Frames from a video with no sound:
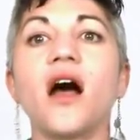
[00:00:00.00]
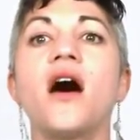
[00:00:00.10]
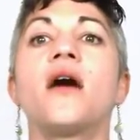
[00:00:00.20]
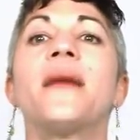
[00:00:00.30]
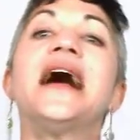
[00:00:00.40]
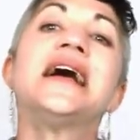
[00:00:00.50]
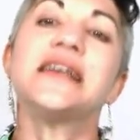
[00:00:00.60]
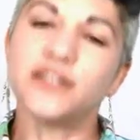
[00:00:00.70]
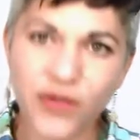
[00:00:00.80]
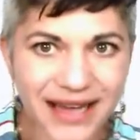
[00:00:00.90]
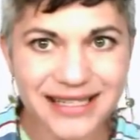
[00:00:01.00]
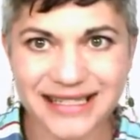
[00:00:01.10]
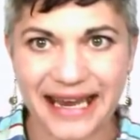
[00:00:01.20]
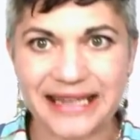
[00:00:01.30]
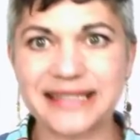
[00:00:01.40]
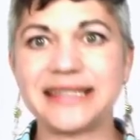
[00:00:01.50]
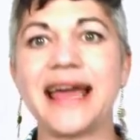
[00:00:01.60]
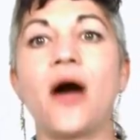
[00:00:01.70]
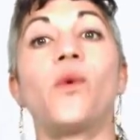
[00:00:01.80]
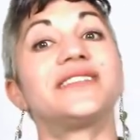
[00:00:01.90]
Um, so that's a six.
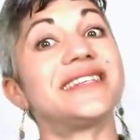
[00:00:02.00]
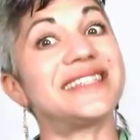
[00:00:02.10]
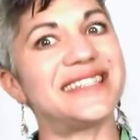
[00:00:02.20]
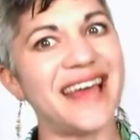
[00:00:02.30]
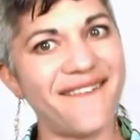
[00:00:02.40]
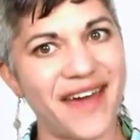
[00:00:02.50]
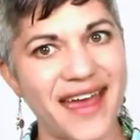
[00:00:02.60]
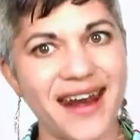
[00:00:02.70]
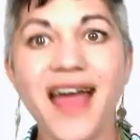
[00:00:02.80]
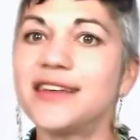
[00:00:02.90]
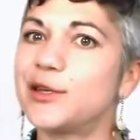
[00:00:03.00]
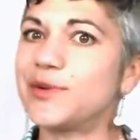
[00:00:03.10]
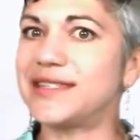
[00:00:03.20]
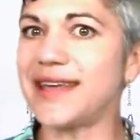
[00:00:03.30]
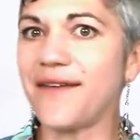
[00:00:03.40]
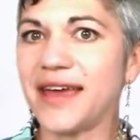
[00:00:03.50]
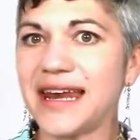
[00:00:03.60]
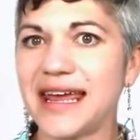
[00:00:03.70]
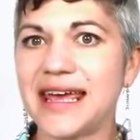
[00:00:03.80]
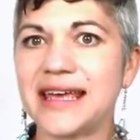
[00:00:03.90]
Now, what's a seven? So a
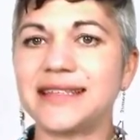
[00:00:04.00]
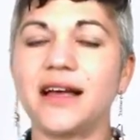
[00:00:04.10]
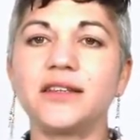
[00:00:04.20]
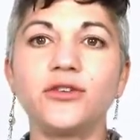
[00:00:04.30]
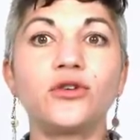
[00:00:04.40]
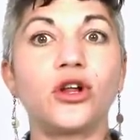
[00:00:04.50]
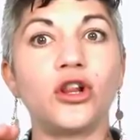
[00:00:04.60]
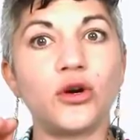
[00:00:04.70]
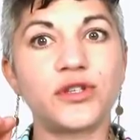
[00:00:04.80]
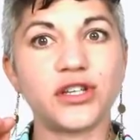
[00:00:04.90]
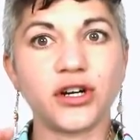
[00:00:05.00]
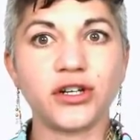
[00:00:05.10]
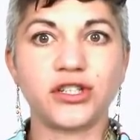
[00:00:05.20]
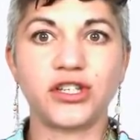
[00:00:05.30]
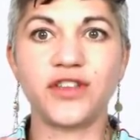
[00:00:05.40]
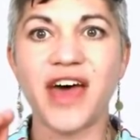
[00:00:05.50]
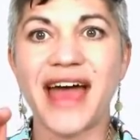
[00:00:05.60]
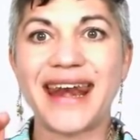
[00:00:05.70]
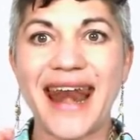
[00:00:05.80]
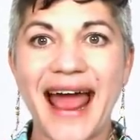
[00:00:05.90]
seven is a little closer to
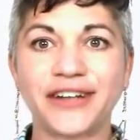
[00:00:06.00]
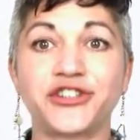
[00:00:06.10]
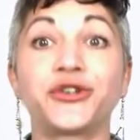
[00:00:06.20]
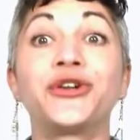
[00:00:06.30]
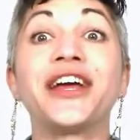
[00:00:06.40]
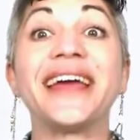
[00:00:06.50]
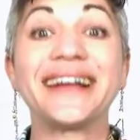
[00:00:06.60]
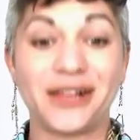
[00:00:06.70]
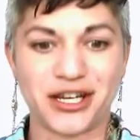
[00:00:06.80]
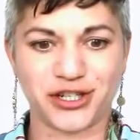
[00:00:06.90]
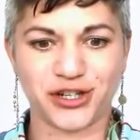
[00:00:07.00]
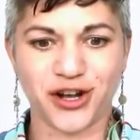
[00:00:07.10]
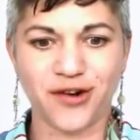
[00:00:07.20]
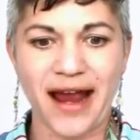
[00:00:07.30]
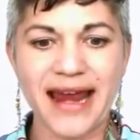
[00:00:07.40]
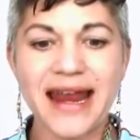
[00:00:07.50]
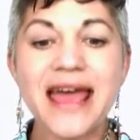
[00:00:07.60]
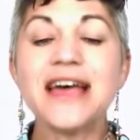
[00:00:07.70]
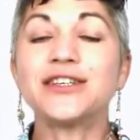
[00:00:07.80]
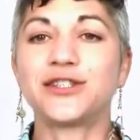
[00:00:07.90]
that natural English, all right?
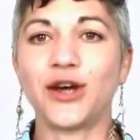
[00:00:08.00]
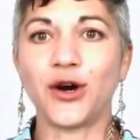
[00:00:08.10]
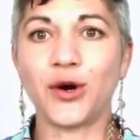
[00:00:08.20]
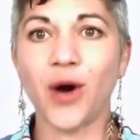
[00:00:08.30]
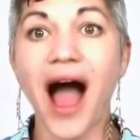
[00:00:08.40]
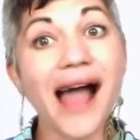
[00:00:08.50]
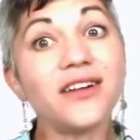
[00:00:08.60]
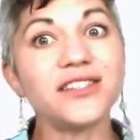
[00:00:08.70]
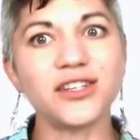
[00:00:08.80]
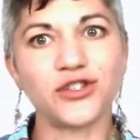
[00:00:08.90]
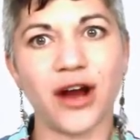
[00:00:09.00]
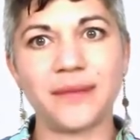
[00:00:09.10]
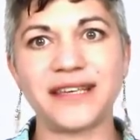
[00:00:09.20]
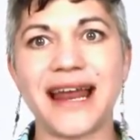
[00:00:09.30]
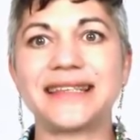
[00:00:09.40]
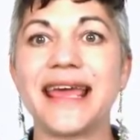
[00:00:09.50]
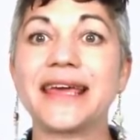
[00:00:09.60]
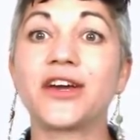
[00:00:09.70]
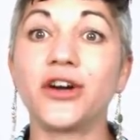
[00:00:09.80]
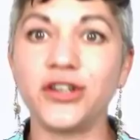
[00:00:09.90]
So IELTS describes it as a
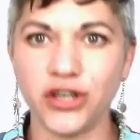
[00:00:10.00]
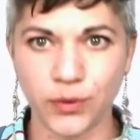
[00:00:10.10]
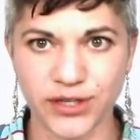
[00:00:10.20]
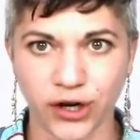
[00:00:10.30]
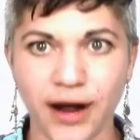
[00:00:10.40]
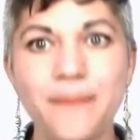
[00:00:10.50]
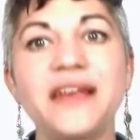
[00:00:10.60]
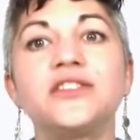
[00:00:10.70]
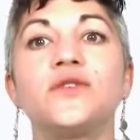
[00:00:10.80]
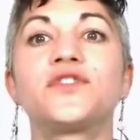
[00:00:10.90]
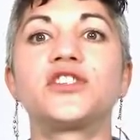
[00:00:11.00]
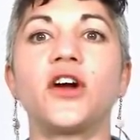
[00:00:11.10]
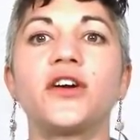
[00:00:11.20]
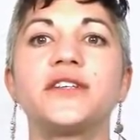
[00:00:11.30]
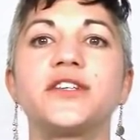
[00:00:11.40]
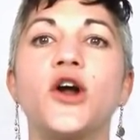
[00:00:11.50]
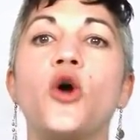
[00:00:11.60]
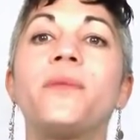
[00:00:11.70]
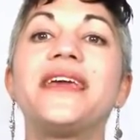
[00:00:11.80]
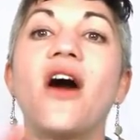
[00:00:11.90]
good user. It means you've started to
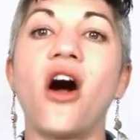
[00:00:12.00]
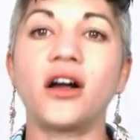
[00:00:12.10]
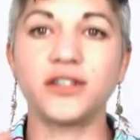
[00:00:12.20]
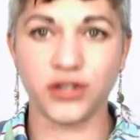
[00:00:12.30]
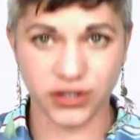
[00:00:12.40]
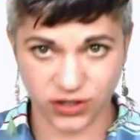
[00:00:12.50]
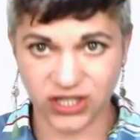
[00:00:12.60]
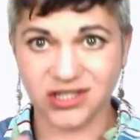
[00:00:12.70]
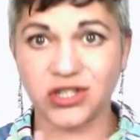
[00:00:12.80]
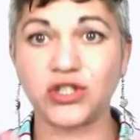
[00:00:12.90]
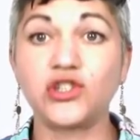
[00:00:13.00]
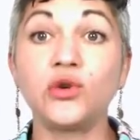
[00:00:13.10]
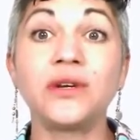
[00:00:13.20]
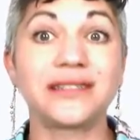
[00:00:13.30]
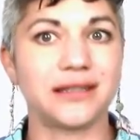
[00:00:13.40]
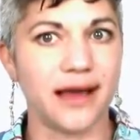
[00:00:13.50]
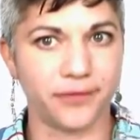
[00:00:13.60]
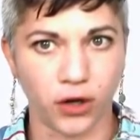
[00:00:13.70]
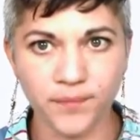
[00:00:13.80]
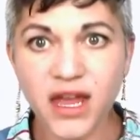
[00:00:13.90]
go beyond the, just the student
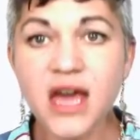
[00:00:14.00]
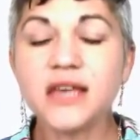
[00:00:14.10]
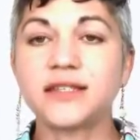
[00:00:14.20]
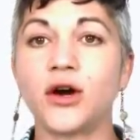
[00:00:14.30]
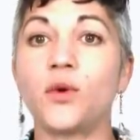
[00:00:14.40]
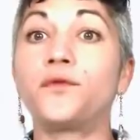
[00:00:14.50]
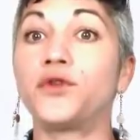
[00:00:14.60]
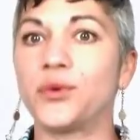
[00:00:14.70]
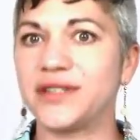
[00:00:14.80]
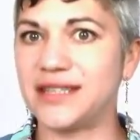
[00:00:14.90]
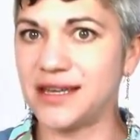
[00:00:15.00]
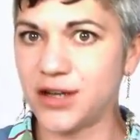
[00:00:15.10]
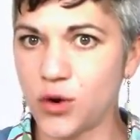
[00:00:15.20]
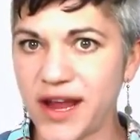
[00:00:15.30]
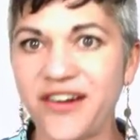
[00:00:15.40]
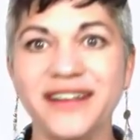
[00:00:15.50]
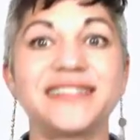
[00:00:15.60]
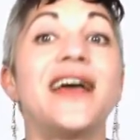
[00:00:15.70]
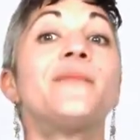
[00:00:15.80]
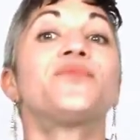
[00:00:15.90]
level. So fluency and
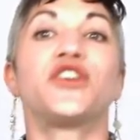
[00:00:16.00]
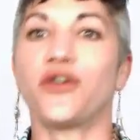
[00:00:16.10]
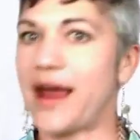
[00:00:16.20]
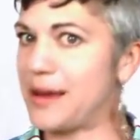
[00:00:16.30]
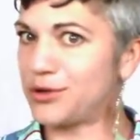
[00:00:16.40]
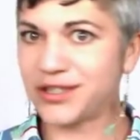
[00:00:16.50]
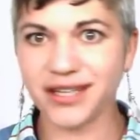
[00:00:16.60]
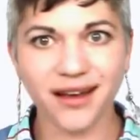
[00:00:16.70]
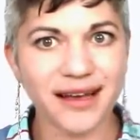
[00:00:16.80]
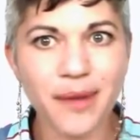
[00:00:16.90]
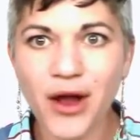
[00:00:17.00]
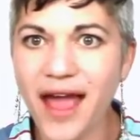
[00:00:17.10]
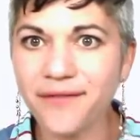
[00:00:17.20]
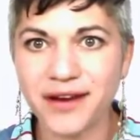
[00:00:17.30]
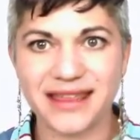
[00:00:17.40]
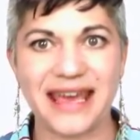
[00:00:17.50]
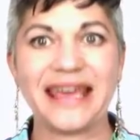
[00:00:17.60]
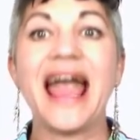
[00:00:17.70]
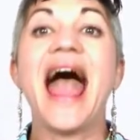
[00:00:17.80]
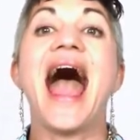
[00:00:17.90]
coherence. You're able to talk about
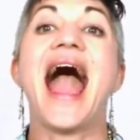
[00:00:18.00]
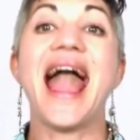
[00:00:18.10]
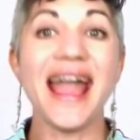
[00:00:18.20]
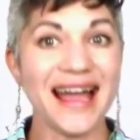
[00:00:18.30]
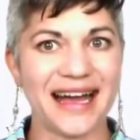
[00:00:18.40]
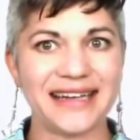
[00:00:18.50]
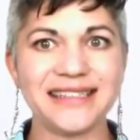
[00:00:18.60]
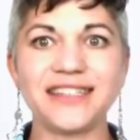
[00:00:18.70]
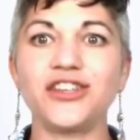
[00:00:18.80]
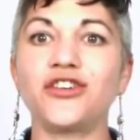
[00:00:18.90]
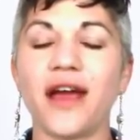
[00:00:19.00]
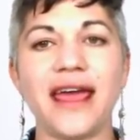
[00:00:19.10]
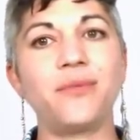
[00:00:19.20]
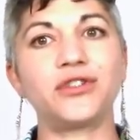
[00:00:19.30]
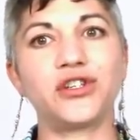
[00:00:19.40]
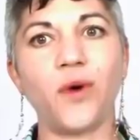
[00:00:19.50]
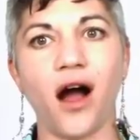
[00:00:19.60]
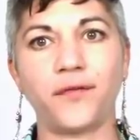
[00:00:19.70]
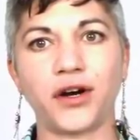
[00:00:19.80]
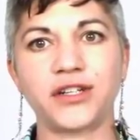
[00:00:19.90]
everything and you're able to
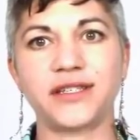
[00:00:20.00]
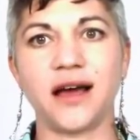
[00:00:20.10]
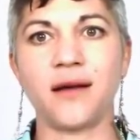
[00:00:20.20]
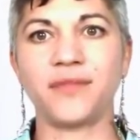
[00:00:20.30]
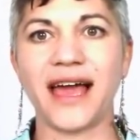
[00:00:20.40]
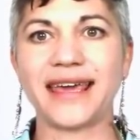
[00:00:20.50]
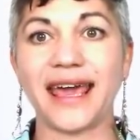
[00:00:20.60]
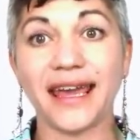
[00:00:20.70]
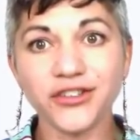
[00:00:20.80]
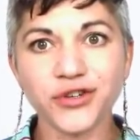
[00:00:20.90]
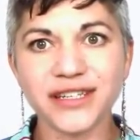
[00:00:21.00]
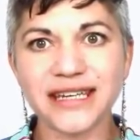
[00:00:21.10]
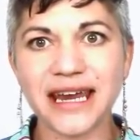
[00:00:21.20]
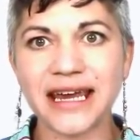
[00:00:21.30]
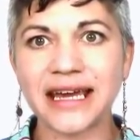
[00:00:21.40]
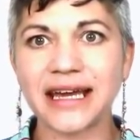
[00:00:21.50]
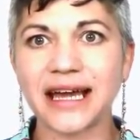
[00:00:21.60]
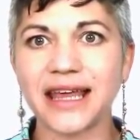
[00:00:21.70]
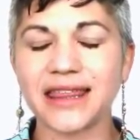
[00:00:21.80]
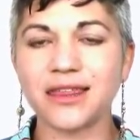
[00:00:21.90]
offer some like
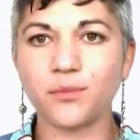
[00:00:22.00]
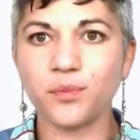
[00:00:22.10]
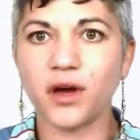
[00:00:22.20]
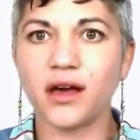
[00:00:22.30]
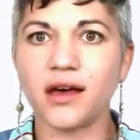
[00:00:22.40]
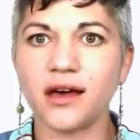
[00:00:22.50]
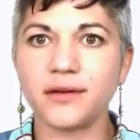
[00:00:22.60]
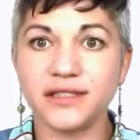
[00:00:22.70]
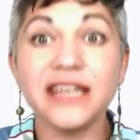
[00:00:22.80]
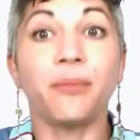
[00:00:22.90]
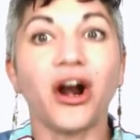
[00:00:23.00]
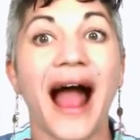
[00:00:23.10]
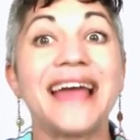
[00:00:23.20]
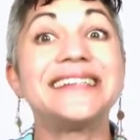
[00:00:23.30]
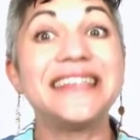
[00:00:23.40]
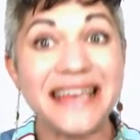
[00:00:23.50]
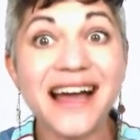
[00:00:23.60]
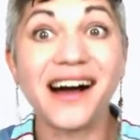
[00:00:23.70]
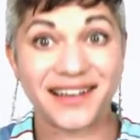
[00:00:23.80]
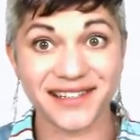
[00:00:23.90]
interesting uh, deeper
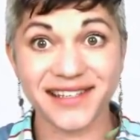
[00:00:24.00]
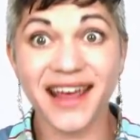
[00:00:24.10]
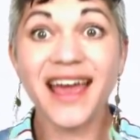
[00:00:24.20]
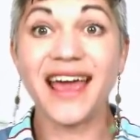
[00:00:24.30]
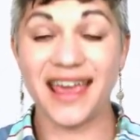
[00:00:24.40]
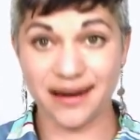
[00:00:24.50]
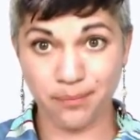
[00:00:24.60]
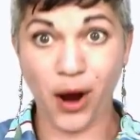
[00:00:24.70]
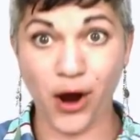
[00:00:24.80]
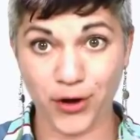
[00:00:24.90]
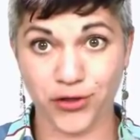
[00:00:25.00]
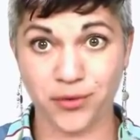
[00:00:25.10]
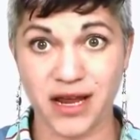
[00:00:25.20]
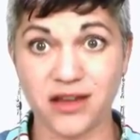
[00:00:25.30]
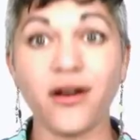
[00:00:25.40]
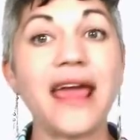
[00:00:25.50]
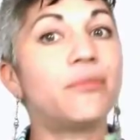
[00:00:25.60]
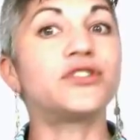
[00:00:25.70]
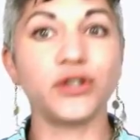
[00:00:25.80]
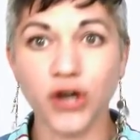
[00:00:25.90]
ideas in part three you're
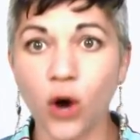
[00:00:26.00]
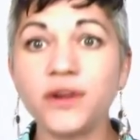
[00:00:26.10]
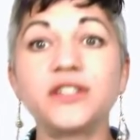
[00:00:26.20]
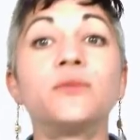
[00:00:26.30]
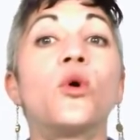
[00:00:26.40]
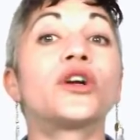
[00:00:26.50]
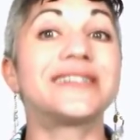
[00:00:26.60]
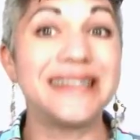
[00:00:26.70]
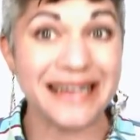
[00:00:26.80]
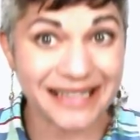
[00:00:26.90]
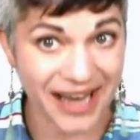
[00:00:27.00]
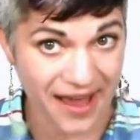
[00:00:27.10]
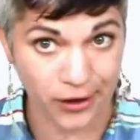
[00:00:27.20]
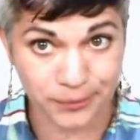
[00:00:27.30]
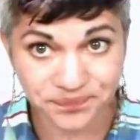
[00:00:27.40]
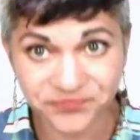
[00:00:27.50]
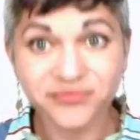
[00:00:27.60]
able to go into more detail